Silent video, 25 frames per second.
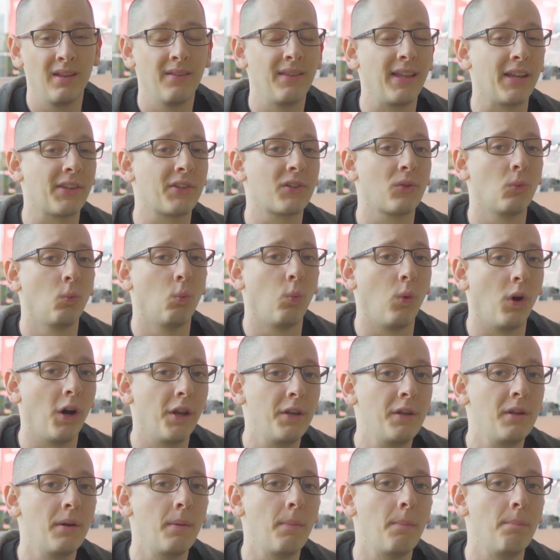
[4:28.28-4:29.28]
That's
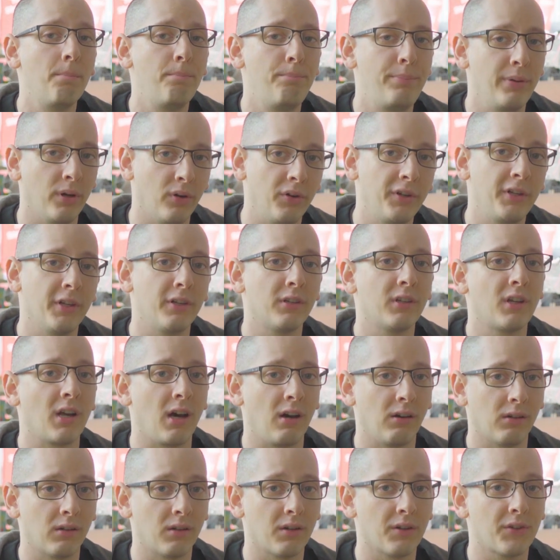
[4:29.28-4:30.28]
1 billion
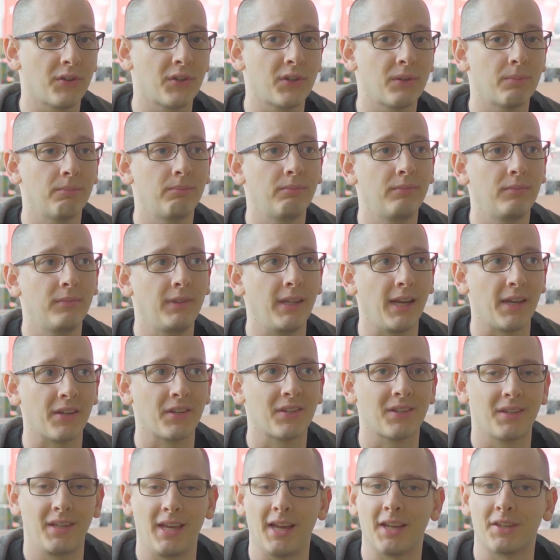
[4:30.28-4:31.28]
colors.
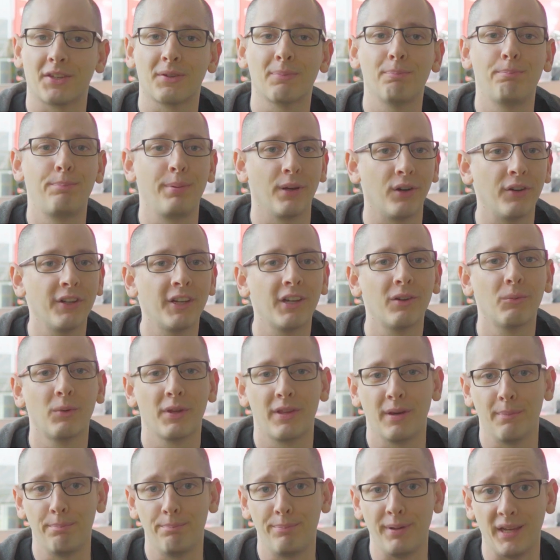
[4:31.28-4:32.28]
Yes, that's billion
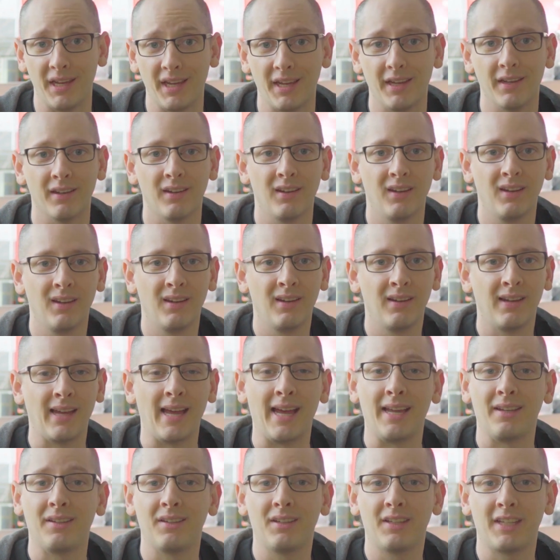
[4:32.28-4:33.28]
with a B
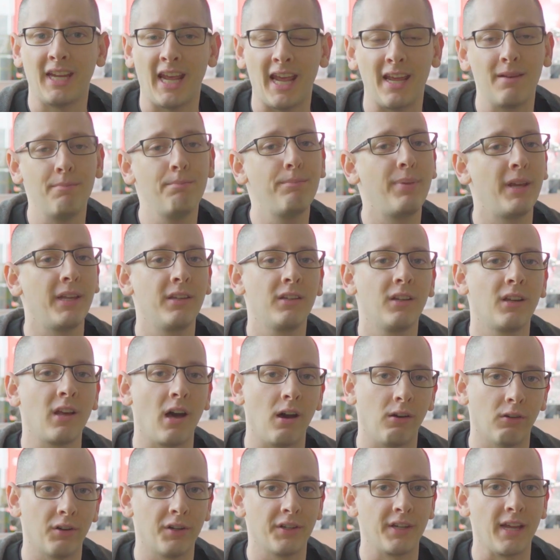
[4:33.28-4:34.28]
at 10-bit
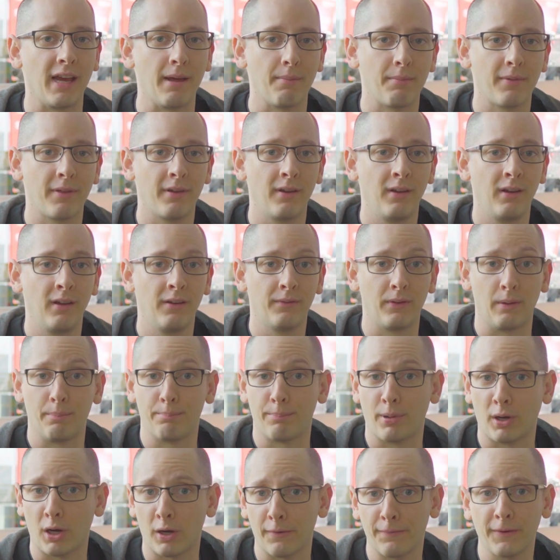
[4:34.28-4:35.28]
color depth for
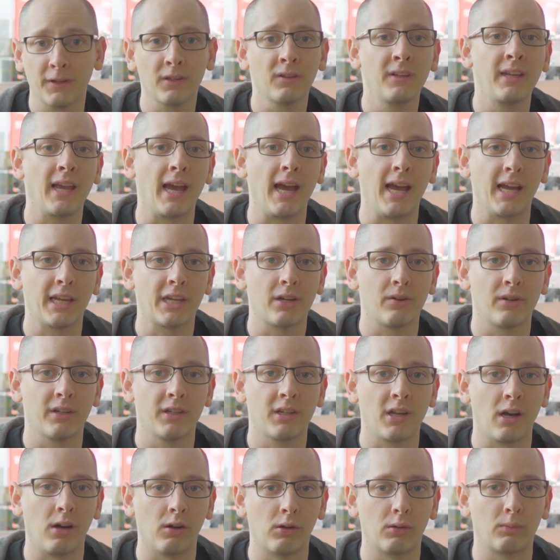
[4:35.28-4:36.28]
perfectly
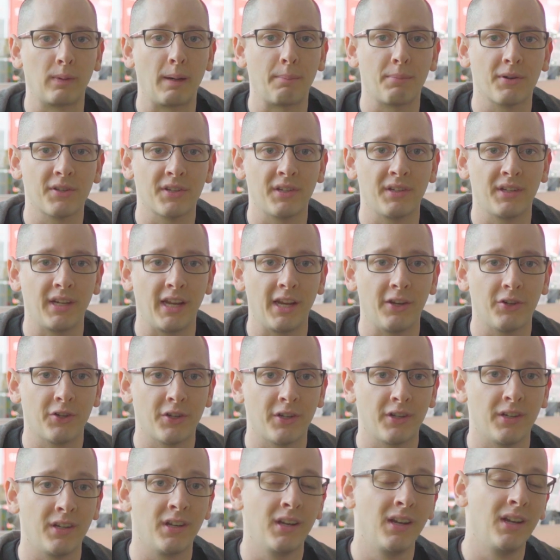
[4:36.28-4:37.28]
accurate color
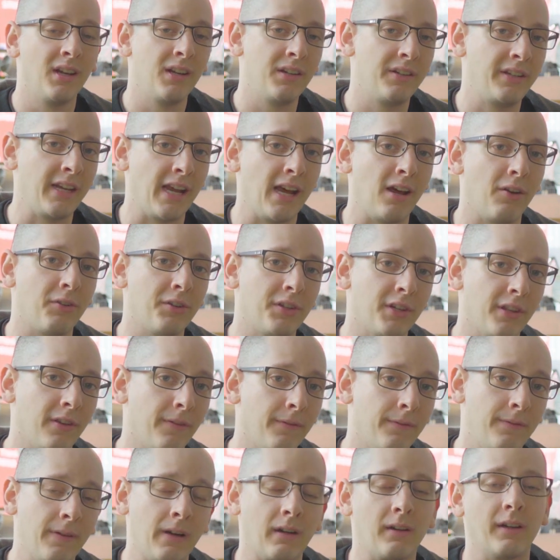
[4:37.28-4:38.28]
representation down to the
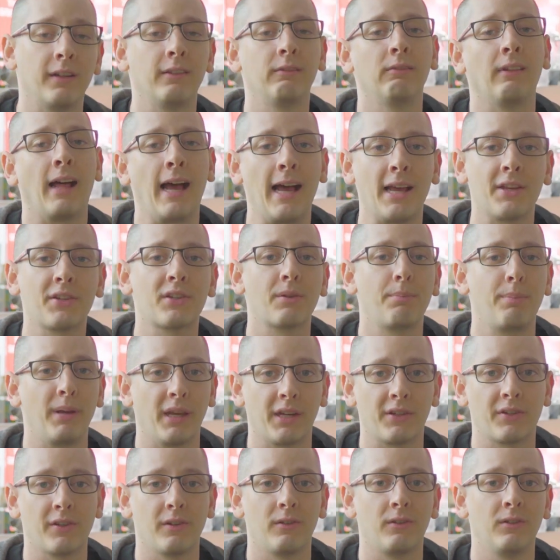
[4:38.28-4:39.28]
very last
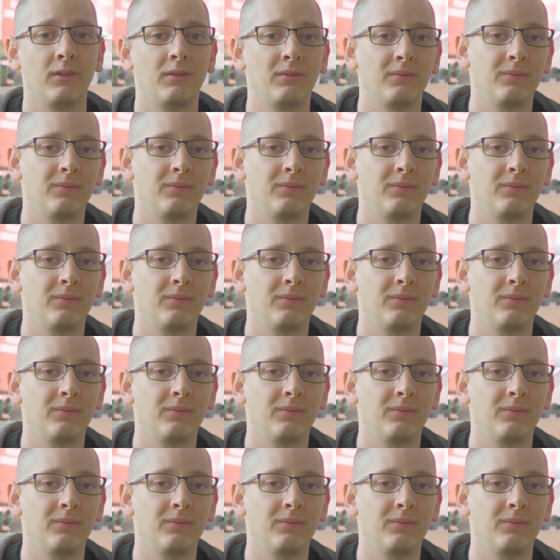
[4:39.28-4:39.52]
pixel.